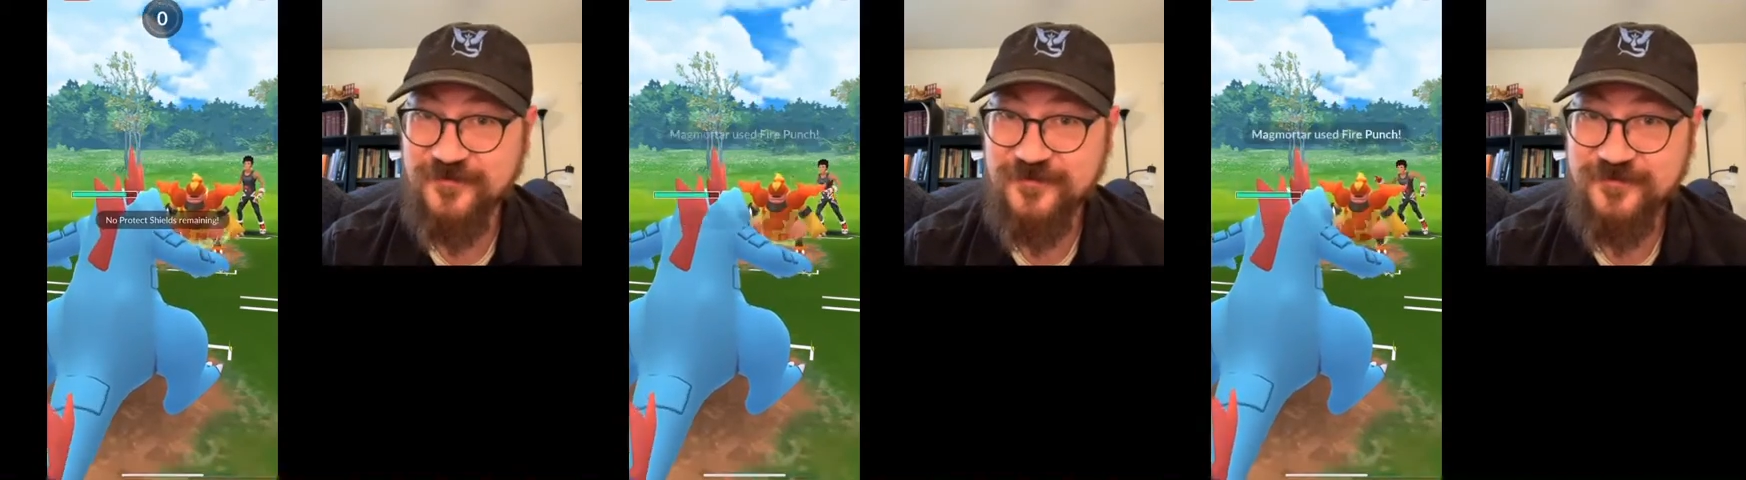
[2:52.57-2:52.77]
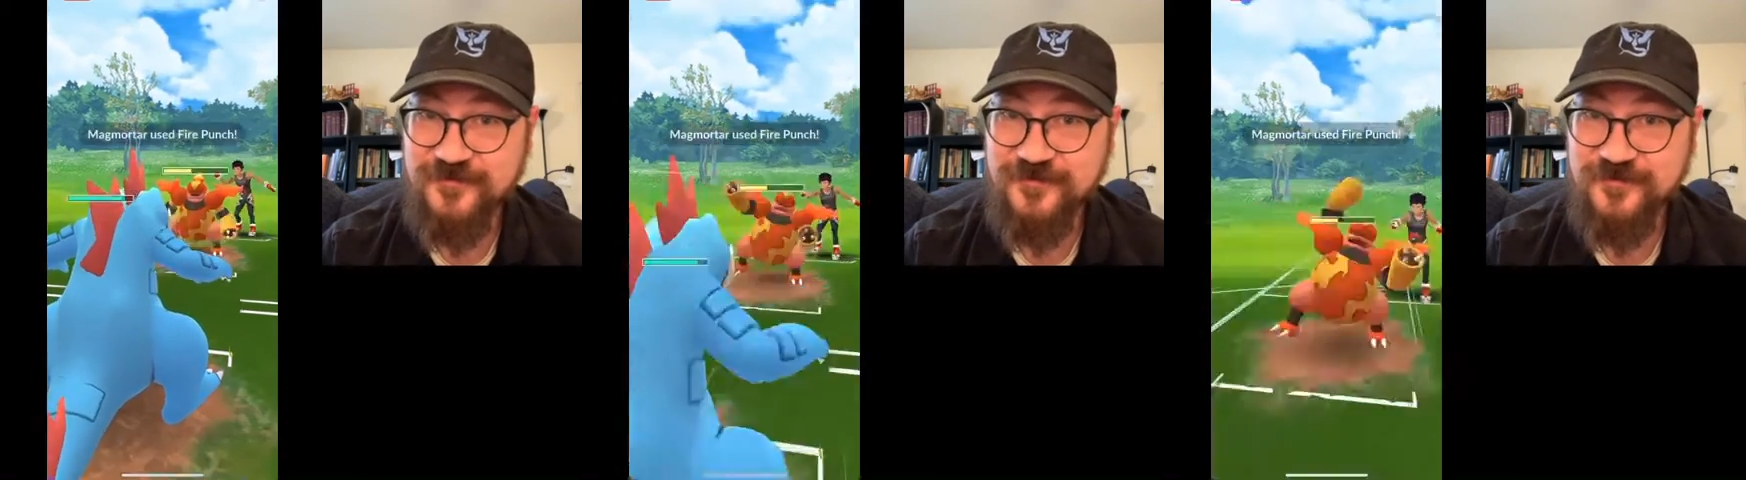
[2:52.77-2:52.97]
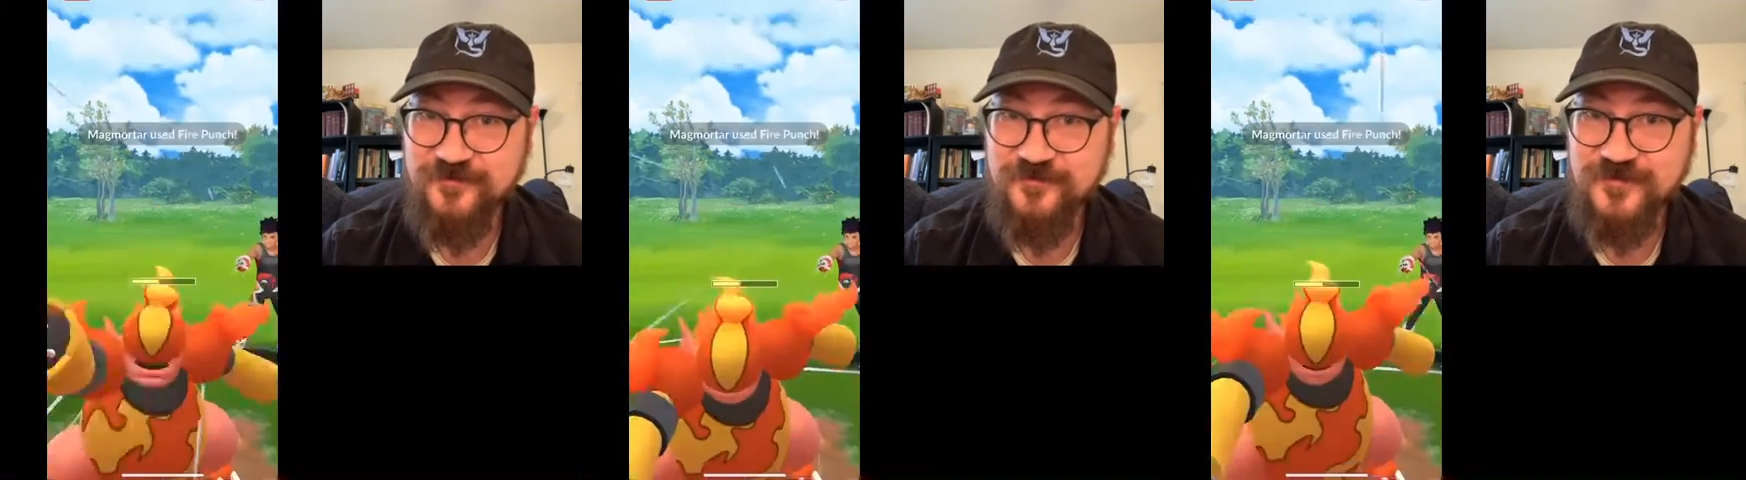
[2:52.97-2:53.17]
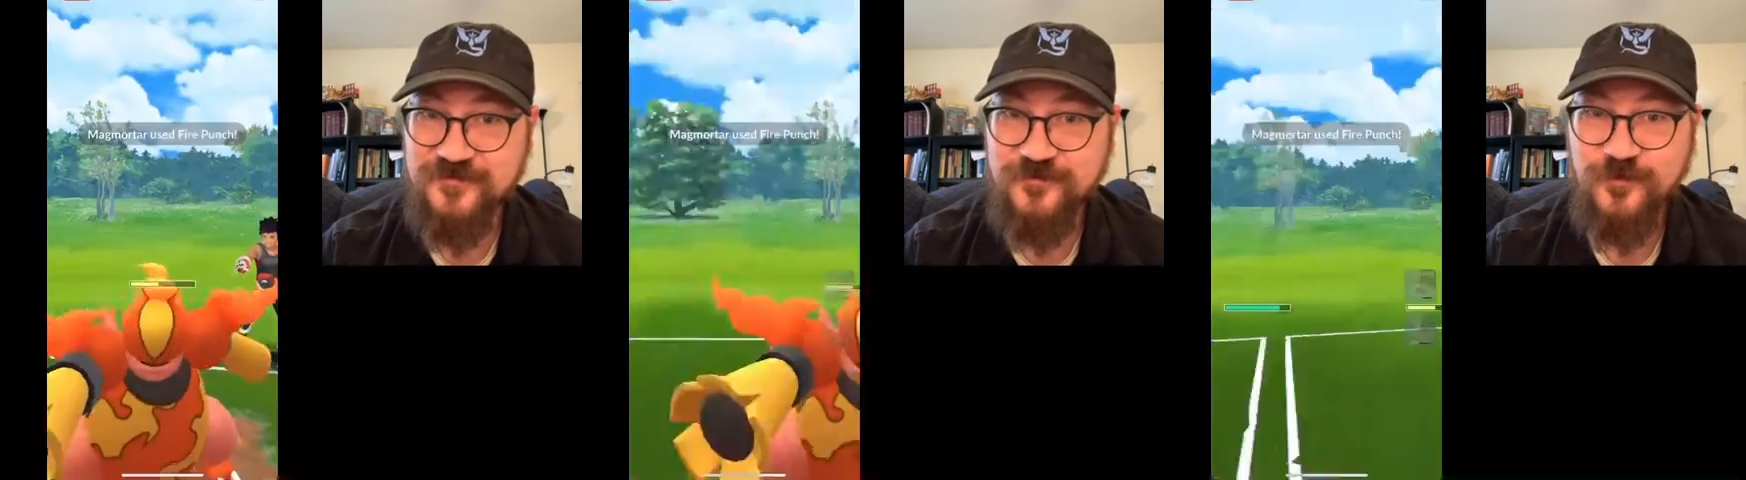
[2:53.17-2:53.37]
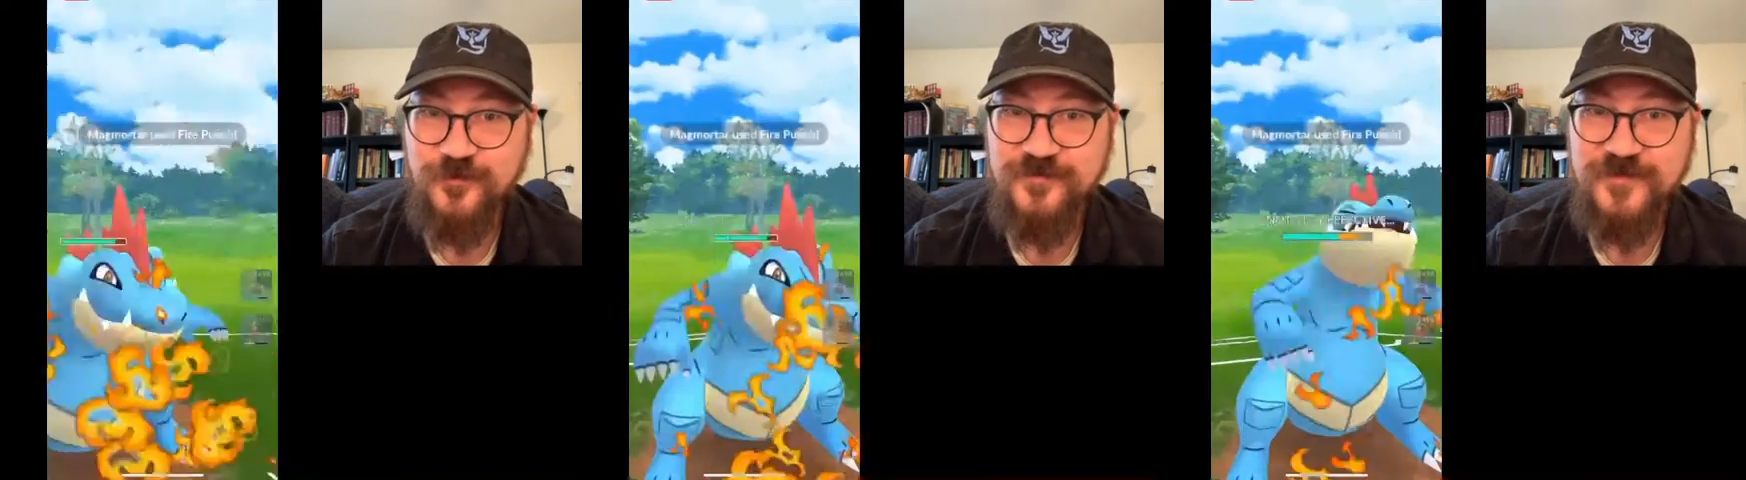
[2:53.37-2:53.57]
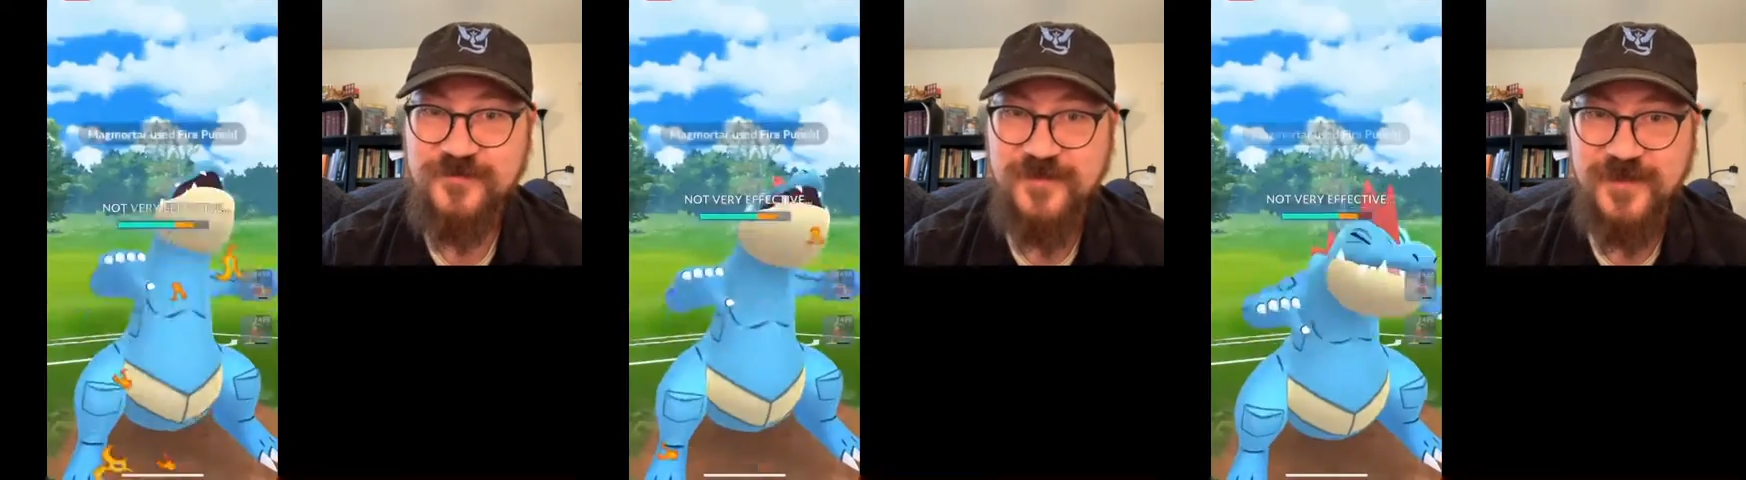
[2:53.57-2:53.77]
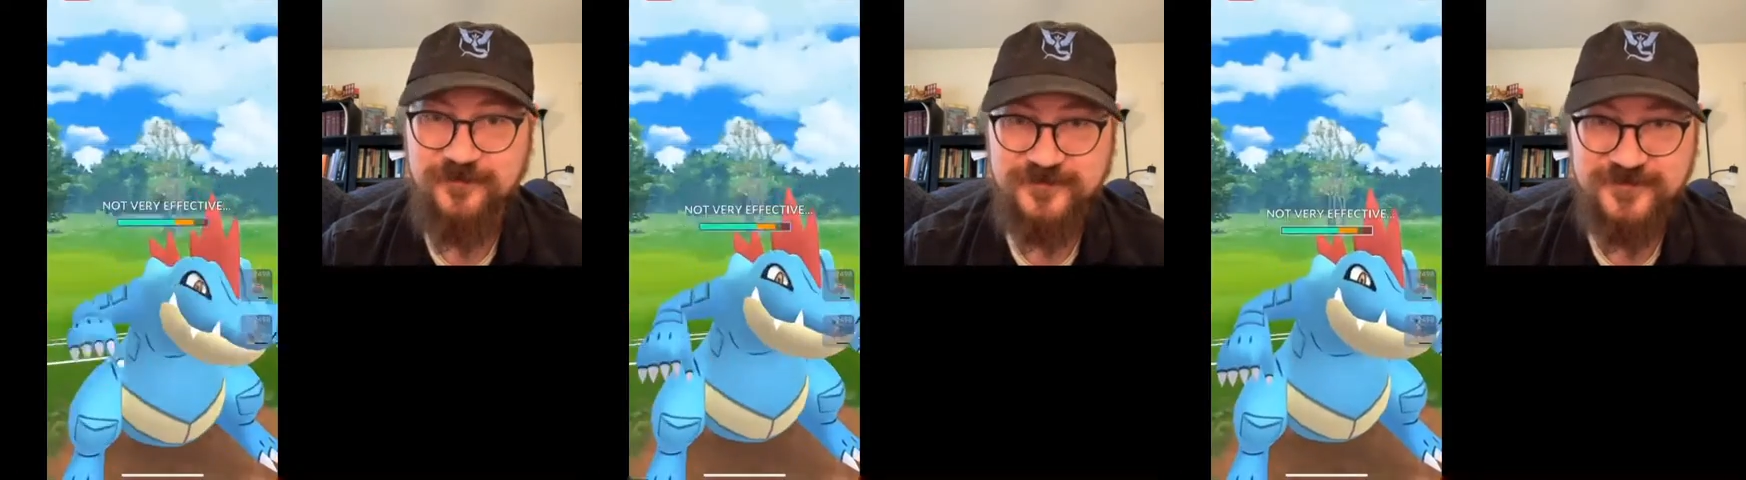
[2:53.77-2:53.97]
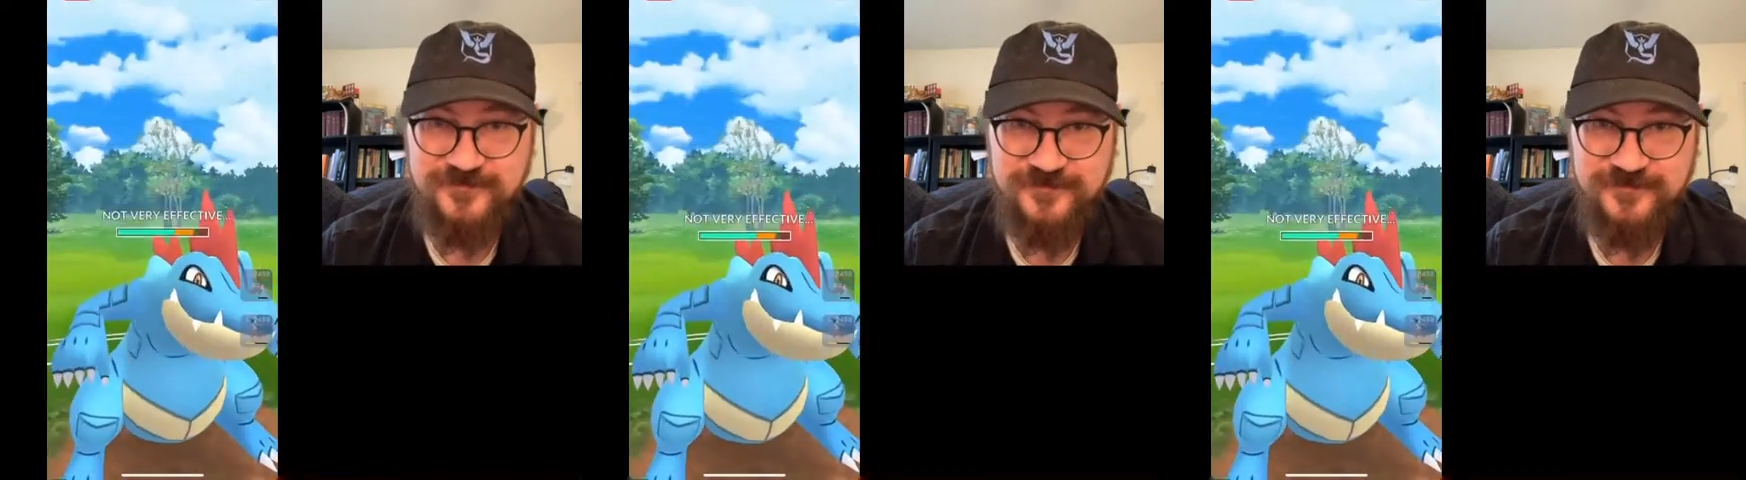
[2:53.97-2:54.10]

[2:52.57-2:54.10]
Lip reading: look before they leapt,